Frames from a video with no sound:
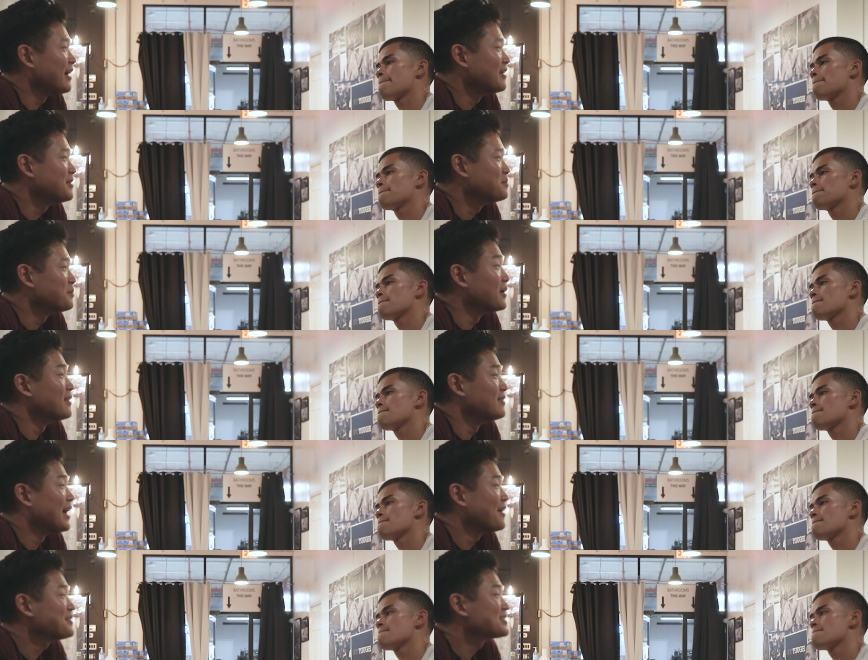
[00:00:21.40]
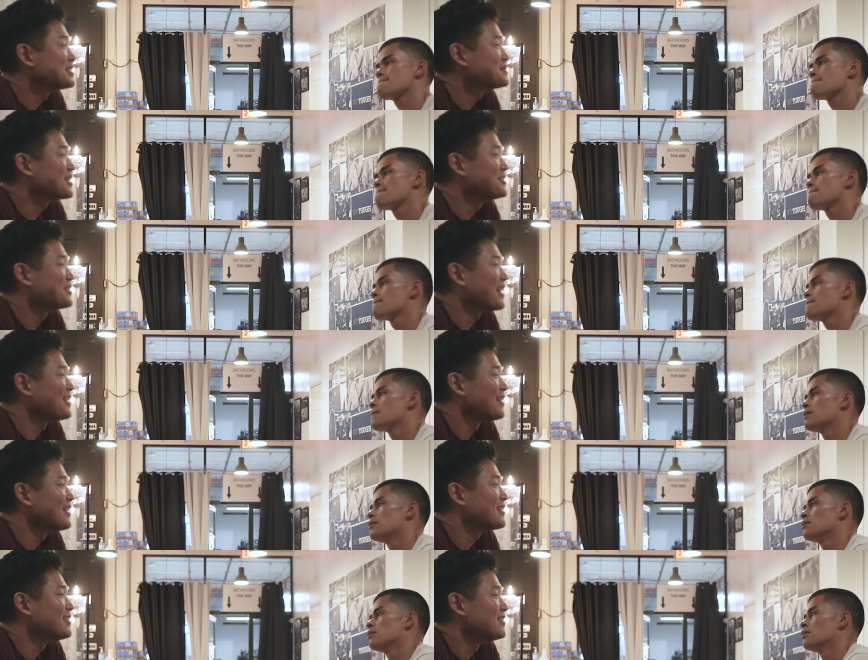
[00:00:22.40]
Speaker 1: hate it, but now it seems like you kind of
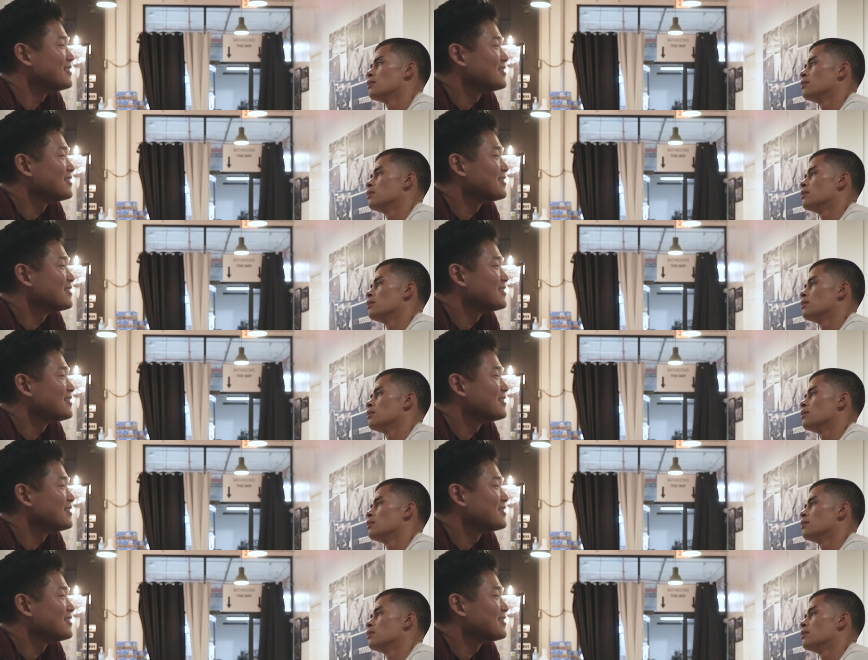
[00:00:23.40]
like it.